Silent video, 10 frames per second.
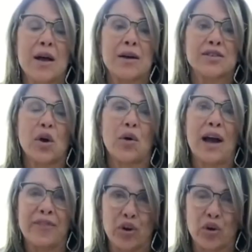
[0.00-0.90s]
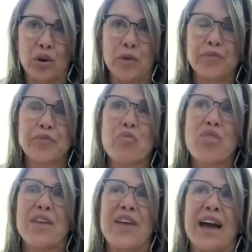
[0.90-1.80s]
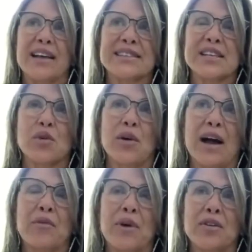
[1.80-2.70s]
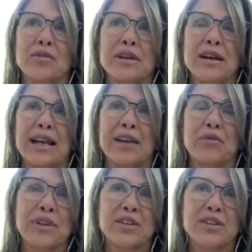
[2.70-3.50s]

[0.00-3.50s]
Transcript: So I have a girl that says, well, I want to, I really